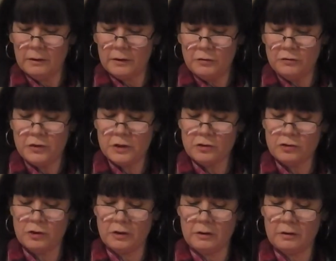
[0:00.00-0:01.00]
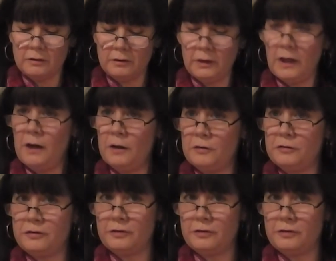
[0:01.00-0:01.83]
conviction, love,